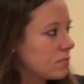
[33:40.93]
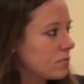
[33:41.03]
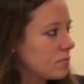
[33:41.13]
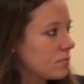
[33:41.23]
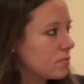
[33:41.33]

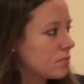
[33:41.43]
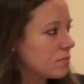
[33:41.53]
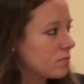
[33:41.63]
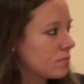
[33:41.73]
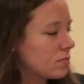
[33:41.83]

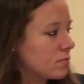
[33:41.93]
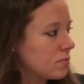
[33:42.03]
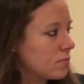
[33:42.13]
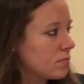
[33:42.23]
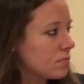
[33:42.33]

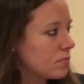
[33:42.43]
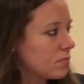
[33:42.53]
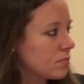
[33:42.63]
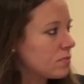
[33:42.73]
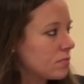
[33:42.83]

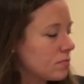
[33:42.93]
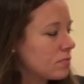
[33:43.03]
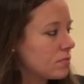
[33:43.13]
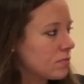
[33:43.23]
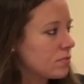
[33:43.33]

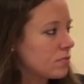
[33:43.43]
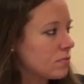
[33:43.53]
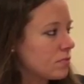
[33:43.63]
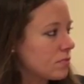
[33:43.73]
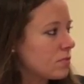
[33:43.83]

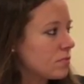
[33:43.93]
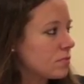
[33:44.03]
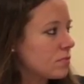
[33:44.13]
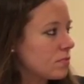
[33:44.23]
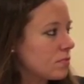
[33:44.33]

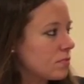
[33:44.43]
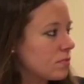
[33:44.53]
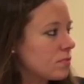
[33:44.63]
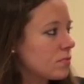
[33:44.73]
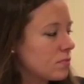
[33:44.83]

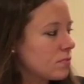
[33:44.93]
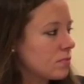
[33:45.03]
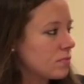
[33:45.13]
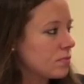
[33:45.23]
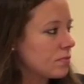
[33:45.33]

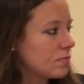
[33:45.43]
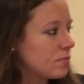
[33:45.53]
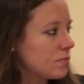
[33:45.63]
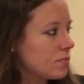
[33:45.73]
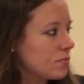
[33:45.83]

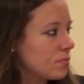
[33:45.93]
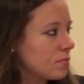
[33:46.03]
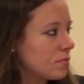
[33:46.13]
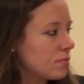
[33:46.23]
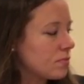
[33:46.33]

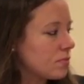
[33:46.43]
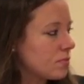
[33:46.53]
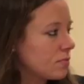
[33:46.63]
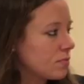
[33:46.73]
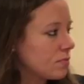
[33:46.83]

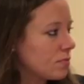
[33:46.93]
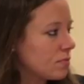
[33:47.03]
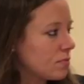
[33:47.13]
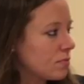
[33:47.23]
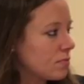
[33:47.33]

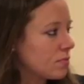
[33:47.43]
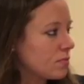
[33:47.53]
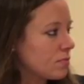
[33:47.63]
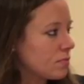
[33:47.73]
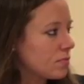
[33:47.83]

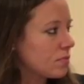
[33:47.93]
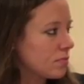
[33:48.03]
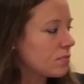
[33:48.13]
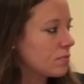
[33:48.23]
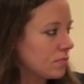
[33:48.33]

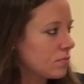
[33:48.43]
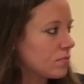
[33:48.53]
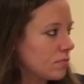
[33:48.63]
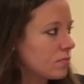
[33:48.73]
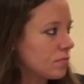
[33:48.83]
The person shown says nothing.